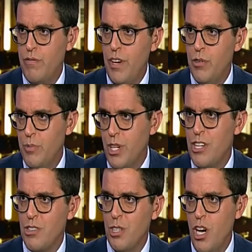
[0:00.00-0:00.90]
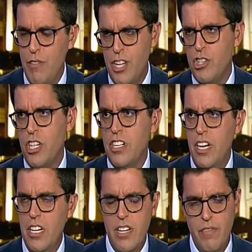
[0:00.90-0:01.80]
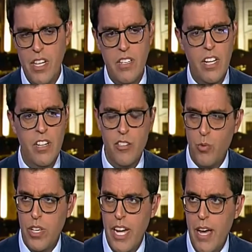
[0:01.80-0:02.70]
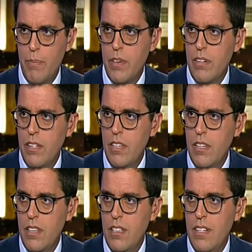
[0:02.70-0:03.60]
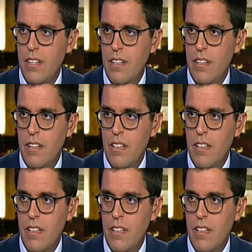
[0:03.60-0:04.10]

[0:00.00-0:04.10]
federal immigration law. They should have done it. If they had done it, this wouldn't have happened. That's